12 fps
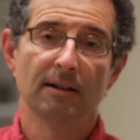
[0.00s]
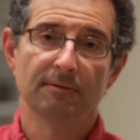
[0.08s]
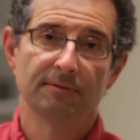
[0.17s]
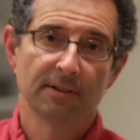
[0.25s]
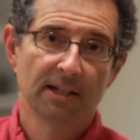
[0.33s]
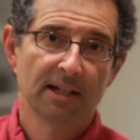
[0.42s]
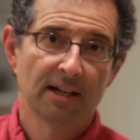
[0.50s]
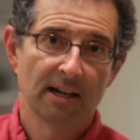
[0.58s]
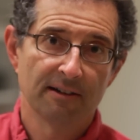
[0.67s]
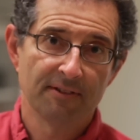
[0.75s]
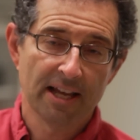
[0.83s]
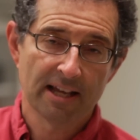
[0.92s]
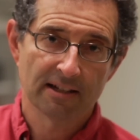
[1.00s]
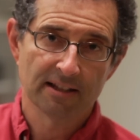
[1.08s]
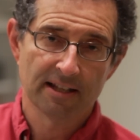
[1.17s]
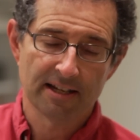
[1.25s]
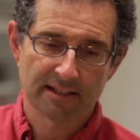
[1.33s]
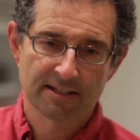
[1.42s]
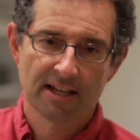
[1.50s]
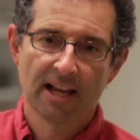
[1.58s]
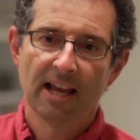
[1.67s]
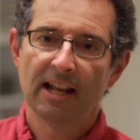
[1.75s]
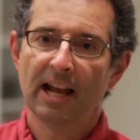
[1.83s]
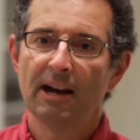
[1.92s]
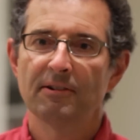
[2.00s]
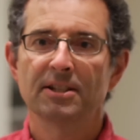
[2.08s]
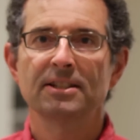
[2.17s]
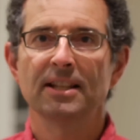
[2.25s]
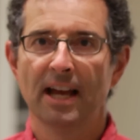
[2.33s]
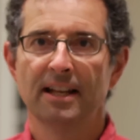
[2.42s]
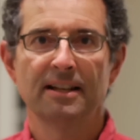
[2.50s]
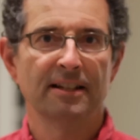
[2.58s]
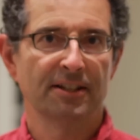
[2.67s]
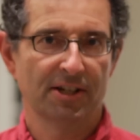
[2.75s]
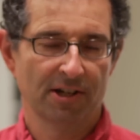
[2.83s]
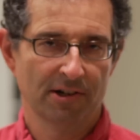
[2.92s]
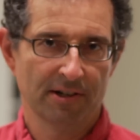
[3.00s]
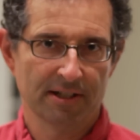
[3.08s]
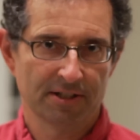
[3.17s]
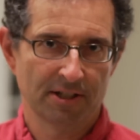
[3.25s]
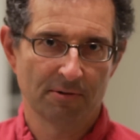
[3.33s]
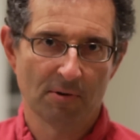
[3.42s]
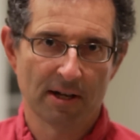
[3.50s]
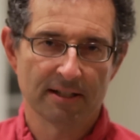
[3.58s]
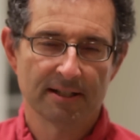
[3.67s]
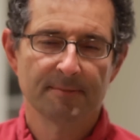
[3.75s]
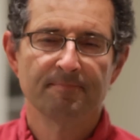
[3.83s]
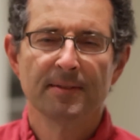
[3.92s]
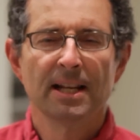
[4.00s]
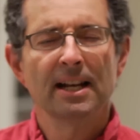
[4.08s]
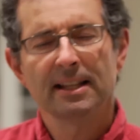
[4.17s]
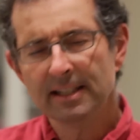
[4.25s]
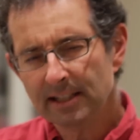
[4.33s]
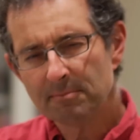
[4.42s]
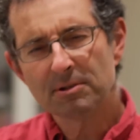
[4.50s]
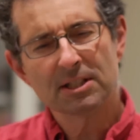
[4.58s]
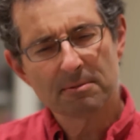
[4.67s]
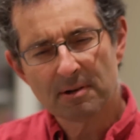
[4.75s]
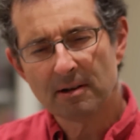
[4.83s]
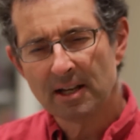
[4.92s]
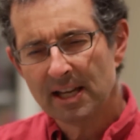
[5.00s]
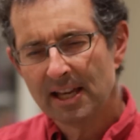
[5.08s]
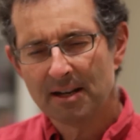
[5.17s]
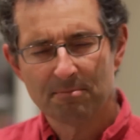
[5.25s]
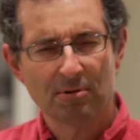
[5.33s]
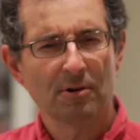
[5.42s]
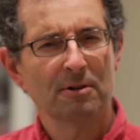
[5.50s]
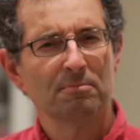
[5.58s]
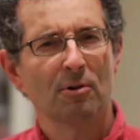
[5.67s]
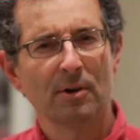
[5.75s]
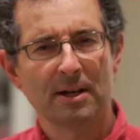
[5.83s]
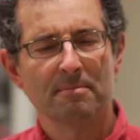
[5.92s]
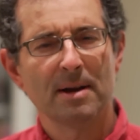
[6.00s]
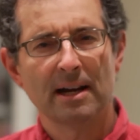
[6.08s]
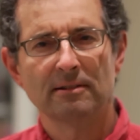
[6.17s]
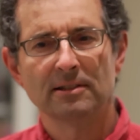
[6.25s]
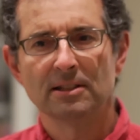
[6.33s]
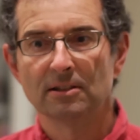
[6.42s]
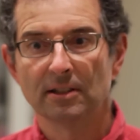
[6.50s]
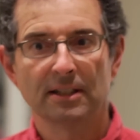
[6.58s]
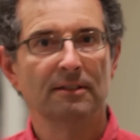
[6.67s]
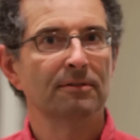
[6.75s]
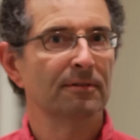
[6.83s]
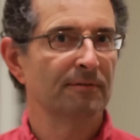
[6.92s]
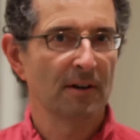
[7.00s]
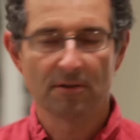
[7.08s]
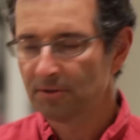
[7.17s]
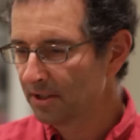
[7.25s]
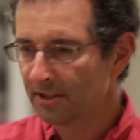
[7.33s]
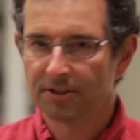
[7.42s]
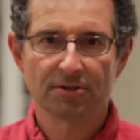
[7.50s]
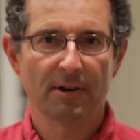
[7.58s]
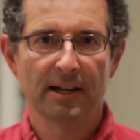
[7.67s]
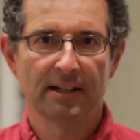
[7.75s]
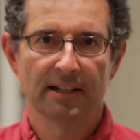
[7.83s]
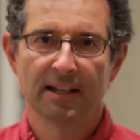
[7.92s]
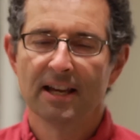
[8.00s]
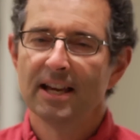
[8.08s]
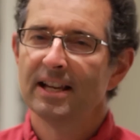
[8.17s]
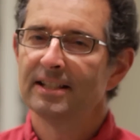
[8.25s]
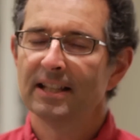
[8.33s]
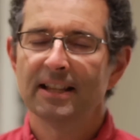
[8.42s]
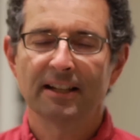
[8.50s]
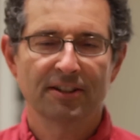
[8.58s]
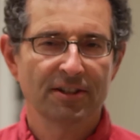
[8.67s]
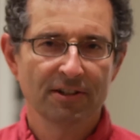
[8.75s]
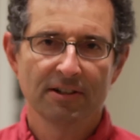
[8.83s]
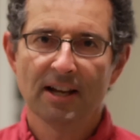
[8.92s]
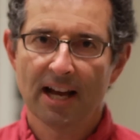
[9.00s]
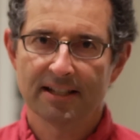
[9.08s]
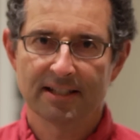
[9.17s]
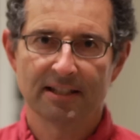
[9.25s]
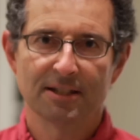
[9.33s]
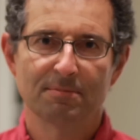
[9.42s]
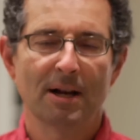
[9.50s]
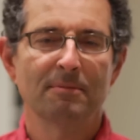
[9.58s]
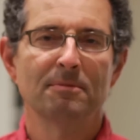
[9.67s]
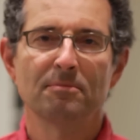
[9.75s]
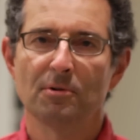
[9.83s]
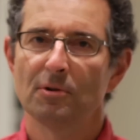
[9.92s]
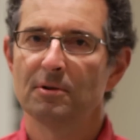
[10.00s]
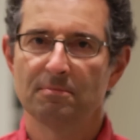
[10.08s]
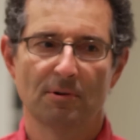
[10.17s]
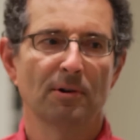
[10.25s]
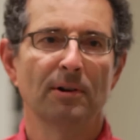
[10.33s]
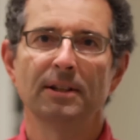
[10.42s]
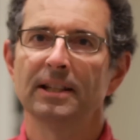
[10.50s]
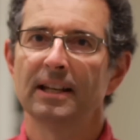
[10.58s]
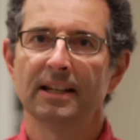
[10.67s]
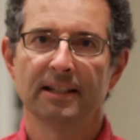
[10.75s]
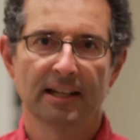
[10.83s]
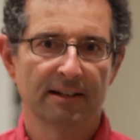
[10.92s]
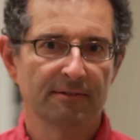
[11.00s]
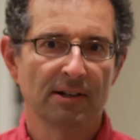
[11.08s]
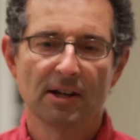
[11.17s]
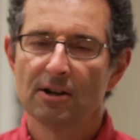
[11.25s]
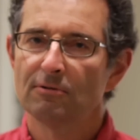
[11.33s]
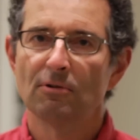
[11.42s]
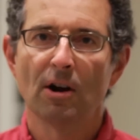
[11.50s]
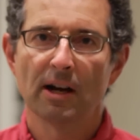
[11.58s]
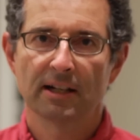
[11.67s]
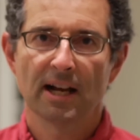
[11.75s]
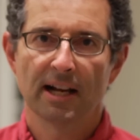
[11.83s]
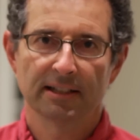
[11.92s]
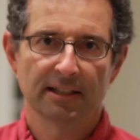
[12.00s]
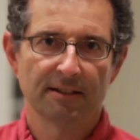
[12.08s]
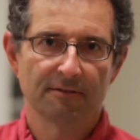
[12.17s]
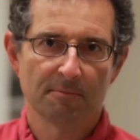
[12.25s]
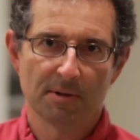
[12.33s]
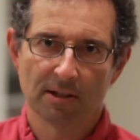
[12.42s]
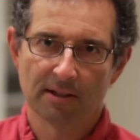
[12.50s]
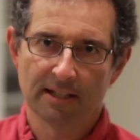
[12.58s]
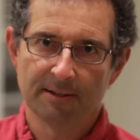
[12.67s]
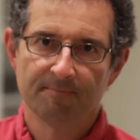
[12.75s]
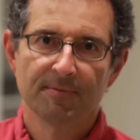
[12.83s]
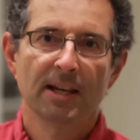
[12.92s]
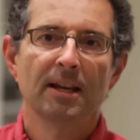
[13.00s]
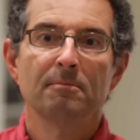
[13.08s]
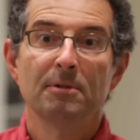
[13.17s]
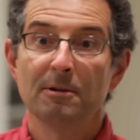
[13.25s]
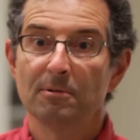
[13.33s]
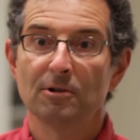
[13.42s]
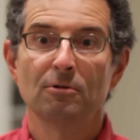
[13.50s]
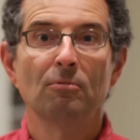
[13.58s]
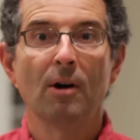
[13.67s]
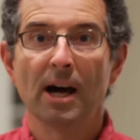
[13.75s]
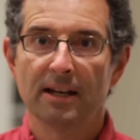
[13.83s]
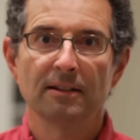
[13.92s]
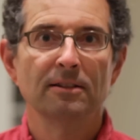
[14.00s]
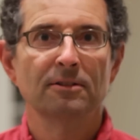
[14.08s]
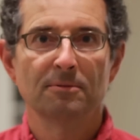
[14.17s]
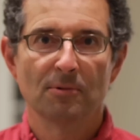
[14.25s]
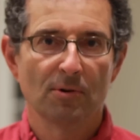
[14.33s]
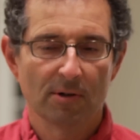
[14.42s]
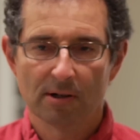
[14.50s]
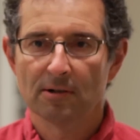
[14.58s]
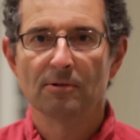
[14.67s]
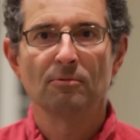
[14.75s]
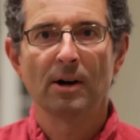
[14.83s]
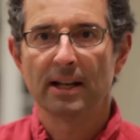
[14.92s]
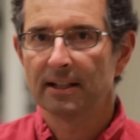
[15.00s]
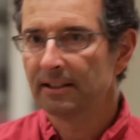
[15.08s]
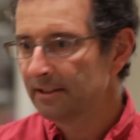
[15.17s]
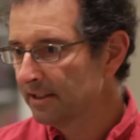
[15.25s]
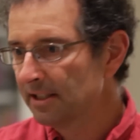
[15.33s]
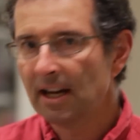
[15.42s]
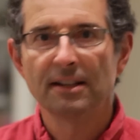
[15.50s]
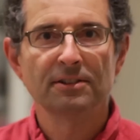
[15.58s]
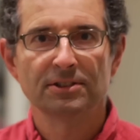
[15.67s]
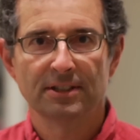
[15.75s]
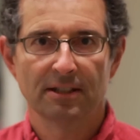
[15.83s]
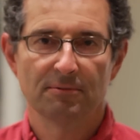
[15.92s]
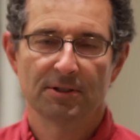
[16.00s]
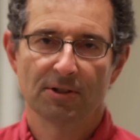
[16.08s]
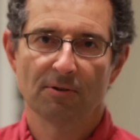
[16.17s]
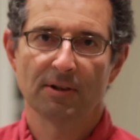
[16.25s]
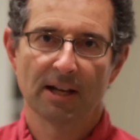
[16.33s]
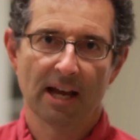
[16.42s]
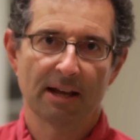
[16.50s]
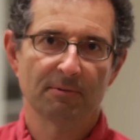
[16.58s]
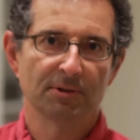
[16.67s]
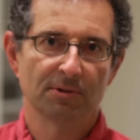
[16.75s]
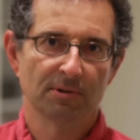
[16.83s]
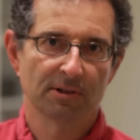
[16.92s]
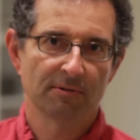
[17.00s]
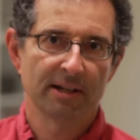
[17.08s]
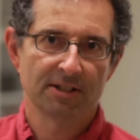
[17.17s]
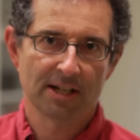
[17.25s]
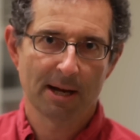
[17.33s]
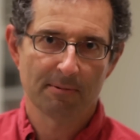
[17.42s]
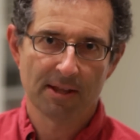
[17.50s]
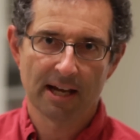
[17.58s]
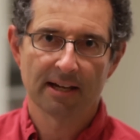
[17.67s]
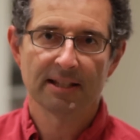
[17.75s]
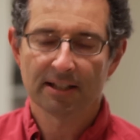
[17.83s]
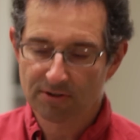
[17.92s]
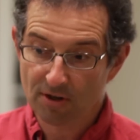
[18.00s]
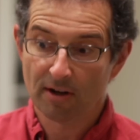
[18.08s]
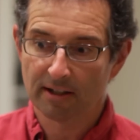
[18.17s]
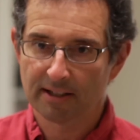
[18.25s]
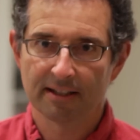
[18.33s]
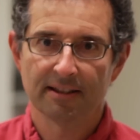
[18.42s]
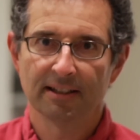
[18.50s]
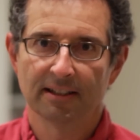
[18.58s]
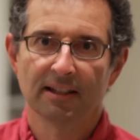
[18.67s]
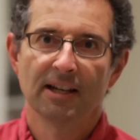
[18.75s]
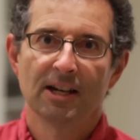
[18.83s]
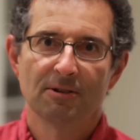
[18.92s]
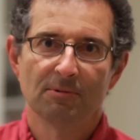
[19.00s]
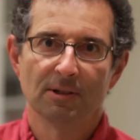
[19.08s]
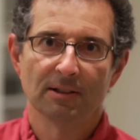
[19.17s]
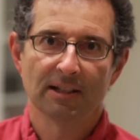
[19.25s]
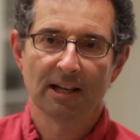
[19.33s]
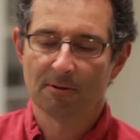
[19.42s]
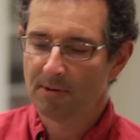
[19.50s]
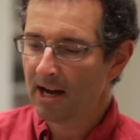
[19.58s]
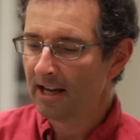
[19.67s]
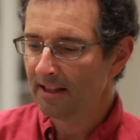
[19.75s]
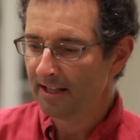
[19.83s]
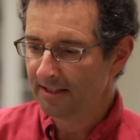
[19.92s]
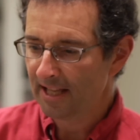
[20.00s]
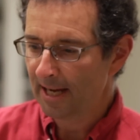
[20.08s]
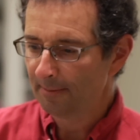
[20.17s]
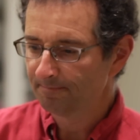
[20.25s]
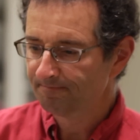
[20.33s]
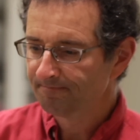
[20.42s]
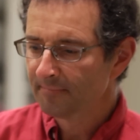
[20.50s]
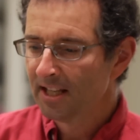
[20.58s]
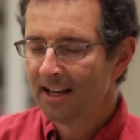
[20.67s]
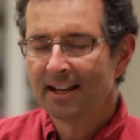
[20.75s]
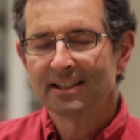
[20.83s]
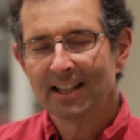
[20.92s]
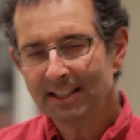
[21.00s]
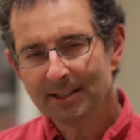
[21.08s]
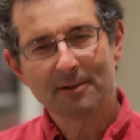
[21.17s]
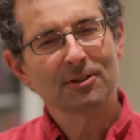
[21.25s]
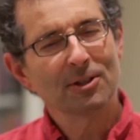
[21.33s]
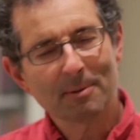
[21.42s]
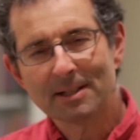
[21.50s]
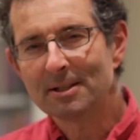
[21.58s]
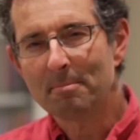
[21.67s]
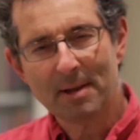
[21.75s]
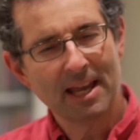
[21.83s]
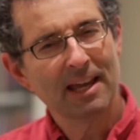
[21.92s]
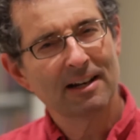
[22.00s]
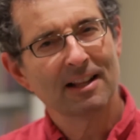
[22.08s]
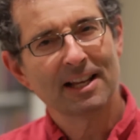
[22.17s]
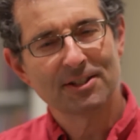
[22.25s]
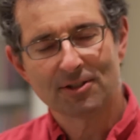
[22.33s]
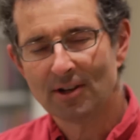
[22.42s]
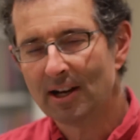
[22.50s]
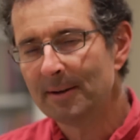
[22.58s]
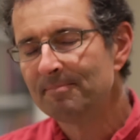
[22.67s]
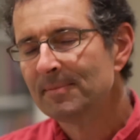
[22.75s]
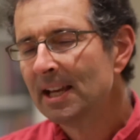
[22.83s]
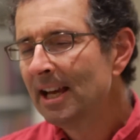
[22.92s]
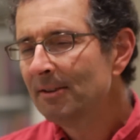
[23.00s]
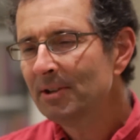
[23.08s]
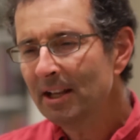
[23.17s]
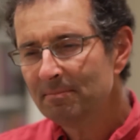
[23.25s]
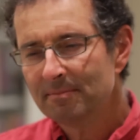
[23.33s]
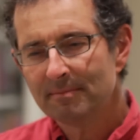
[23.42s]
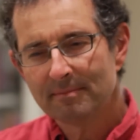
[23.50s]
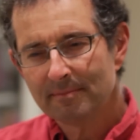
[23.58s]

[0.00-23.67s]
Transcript: of, of analytics and how excited and curious she was. And I think that brings up a, an important point about looking for folks in the training is that that curiosity is probably more important than any kind of raw cognitive ability people who want to learn more, want to understand what's going on, will do a great job of that. And that talk, I think, will help highlight that. The last thing I want to talk about is a panel I saw. We had